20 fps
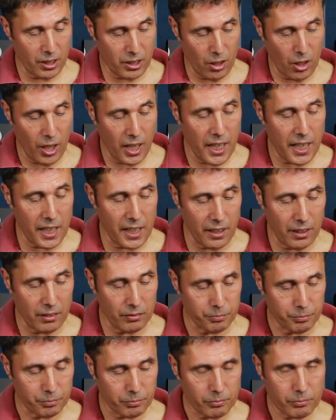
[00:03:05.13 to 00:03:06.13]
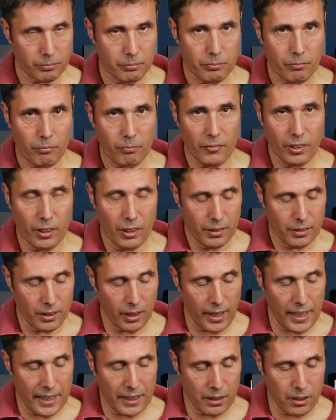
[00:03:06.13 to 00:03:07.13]
So here, the
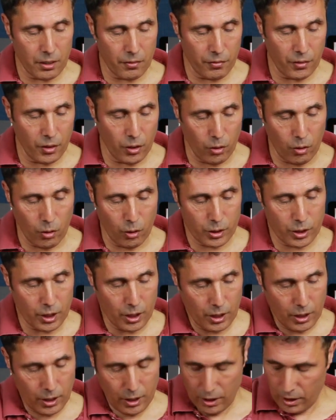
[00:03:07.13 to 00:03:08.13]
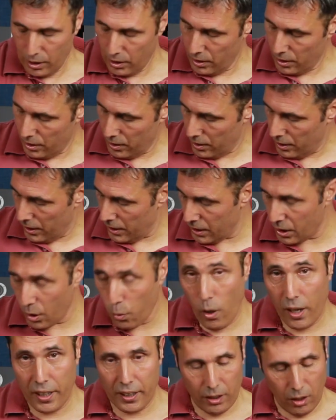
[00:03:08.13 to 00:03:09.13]
length of note is
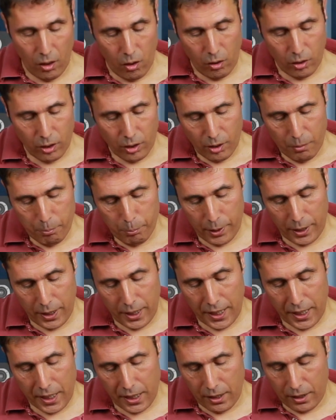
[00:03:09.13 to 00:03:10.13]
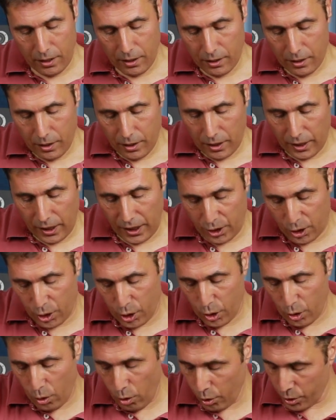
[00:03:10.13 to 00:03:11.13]
quite long, but here it's
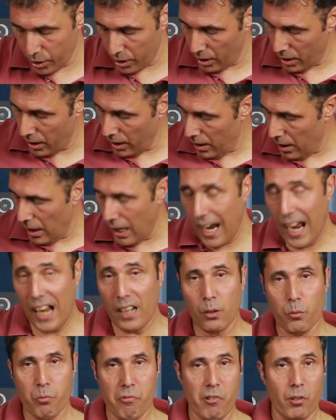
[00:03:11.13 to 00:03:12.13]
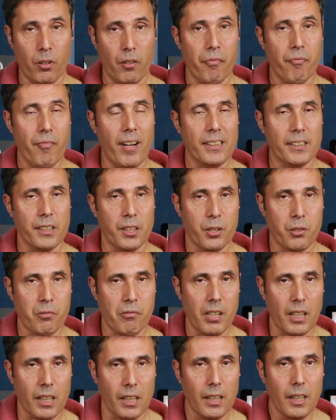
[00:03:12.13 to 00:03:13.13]
shorter and we're on a fatter
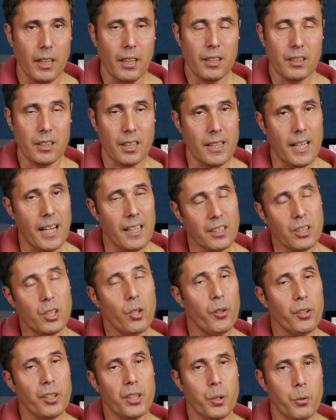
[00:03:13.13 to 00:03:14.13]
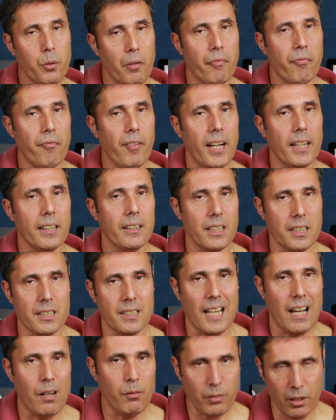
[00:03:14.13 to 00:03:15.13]
string. So that's going to affect the
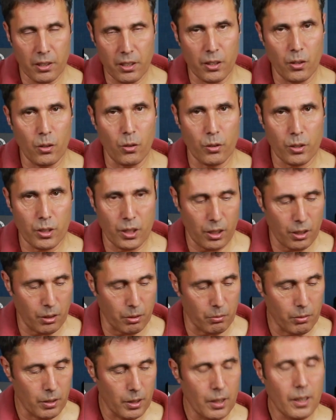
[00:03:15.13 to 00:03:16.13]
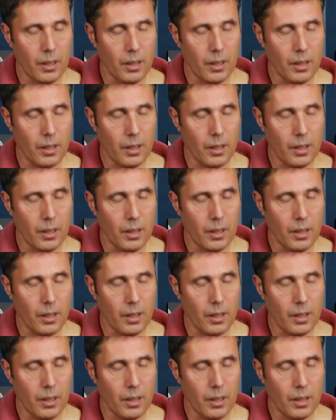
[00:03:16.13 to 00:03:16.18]
sound of the note too.